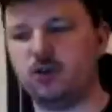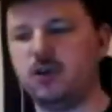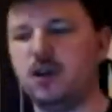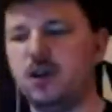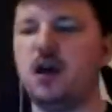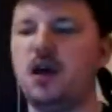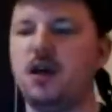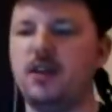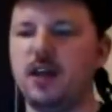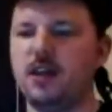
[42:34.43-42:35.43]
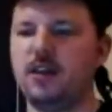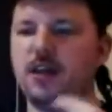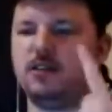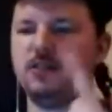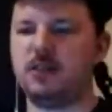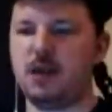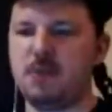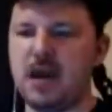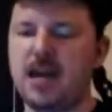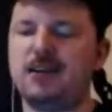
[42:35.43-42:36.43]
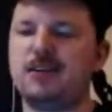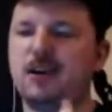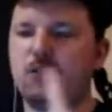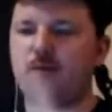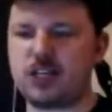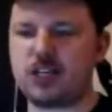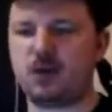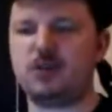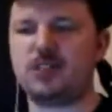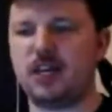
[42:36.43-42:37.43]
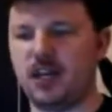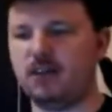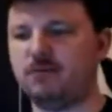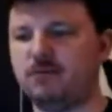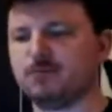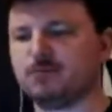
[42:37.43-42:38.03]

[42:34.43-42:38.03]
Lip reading: gold that they made originally, which I love.